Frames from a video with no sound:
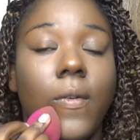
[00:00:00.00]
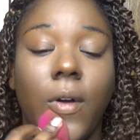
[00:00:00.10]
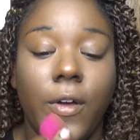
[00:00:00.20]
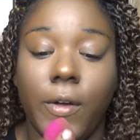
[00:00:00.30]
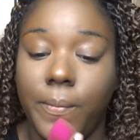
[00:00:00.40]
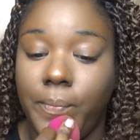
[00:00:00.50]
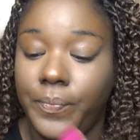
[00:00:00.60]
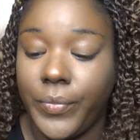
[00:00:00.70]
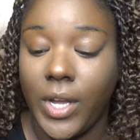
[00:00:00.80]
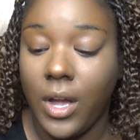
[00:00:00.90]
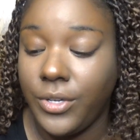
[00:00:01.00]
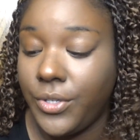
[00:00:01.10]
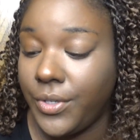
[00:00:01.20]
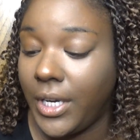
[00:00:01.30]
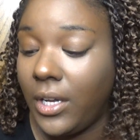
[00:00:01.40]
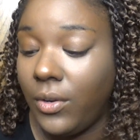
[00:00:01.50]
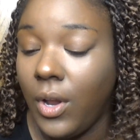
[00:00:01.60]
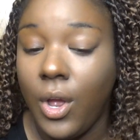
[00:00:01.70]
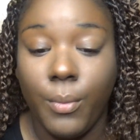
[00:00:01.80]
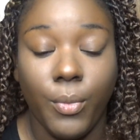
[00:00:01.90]
contouring and
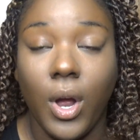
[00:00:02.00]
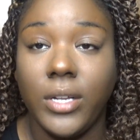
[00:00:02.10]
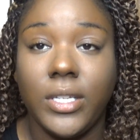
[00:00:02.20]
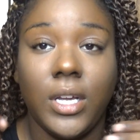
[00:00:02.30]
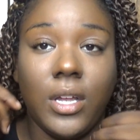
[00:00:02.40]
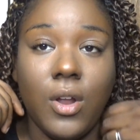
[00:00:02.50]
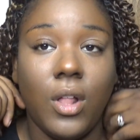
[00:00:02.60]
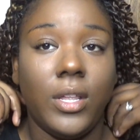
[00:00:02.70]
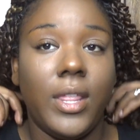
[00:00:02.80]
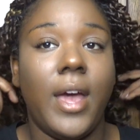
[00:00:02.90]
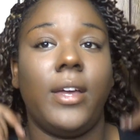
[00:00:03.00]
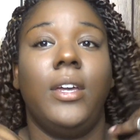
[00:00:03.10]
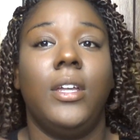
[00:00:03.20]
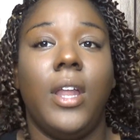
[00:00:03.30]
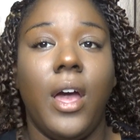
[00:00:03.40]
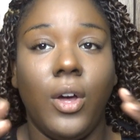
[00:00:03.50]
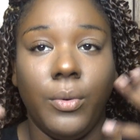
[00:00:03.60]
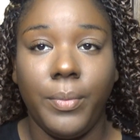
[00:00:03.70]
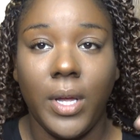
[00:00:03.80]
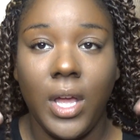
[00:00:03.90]
bronzing and all of that can
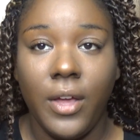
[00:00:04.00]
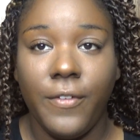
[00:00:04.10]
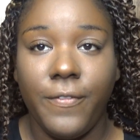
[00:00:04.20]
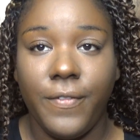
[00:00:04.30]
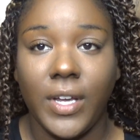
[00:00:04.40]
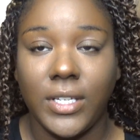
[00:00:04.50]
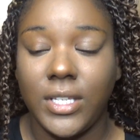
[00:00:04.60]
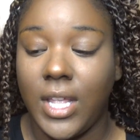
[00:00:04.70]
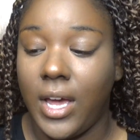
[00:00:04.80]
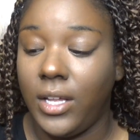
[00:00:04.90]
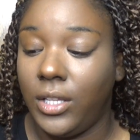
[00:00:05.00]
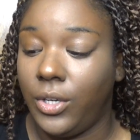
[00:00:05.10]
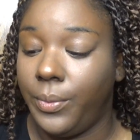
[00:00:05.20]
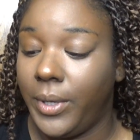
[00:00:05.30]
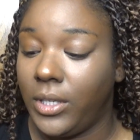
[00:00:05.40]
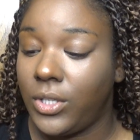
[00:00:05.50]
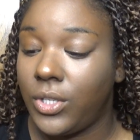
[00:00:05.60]
help fix that a little bit.